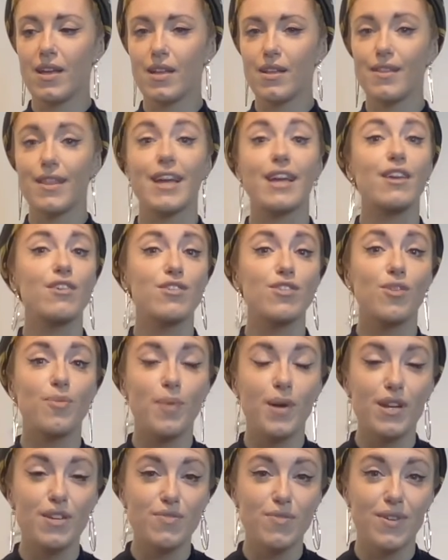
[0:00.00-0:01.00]
Thank you so
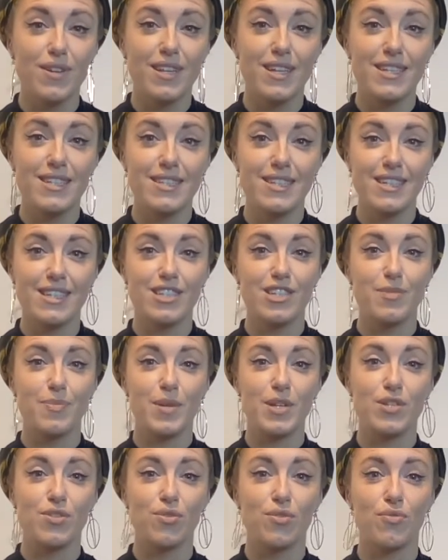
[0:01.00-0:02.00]
much for listening to
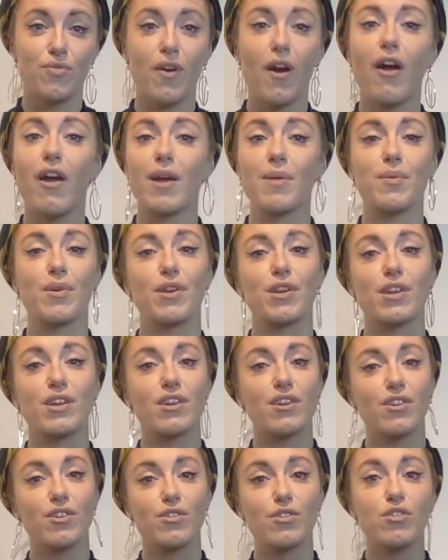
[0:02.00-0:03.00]
me so far. I'm going to
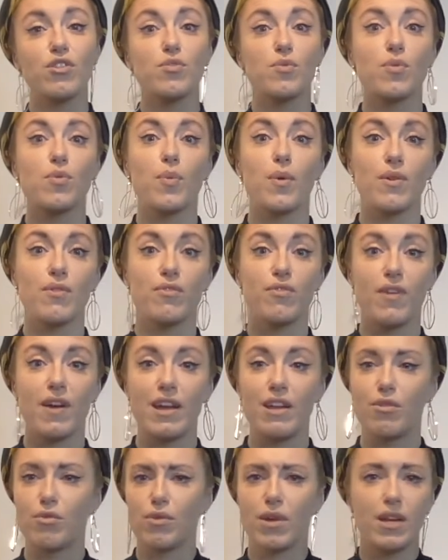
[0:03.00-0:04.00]
conclude with one
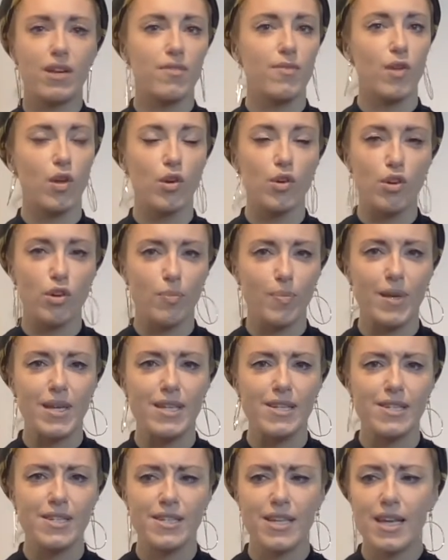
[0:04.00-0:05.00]
final kind of longer
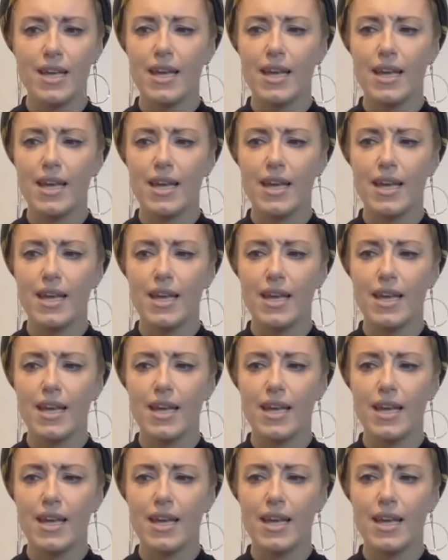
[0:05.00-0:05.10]
piece.